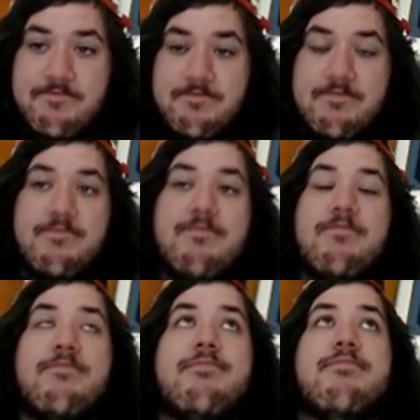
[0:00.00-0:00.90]

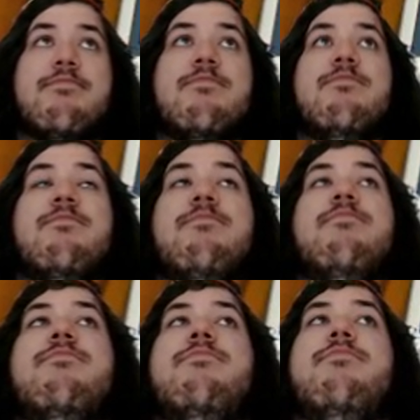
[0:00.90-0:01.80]

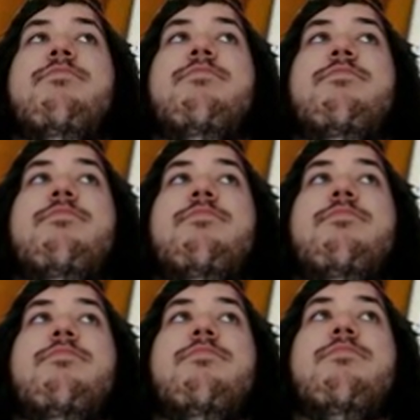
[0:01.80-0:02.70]

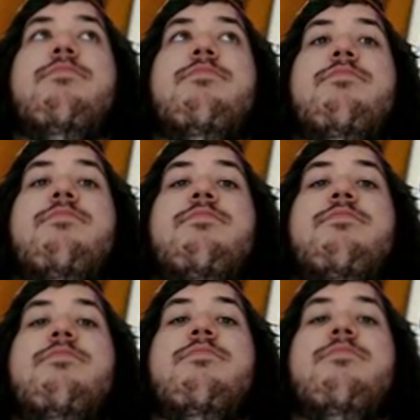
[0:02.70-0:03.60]

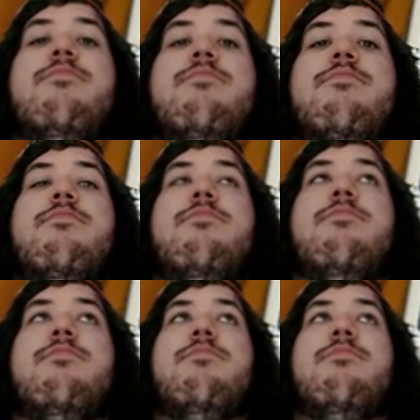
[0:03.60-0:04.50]

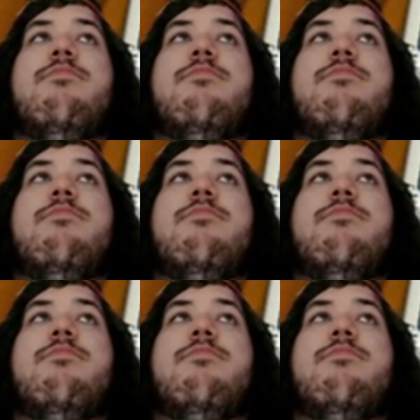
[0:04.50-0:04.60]
Nothing is said.